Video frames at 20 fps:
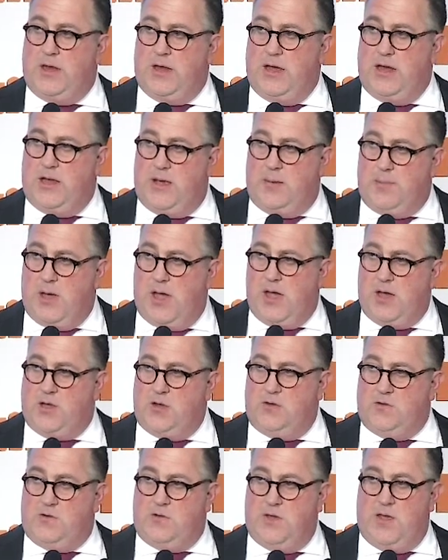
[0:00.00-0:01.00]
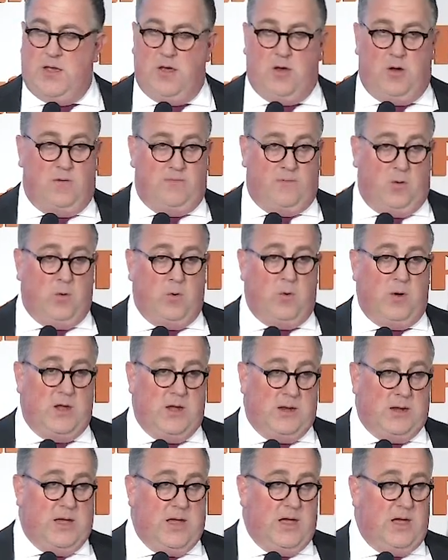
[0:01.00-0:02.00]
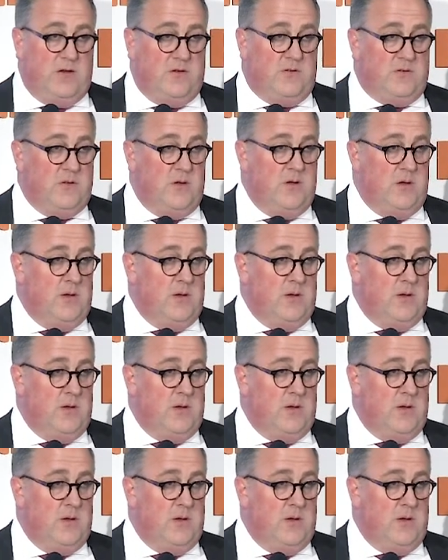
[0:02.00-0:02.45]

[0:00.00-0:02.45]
our market share off already a large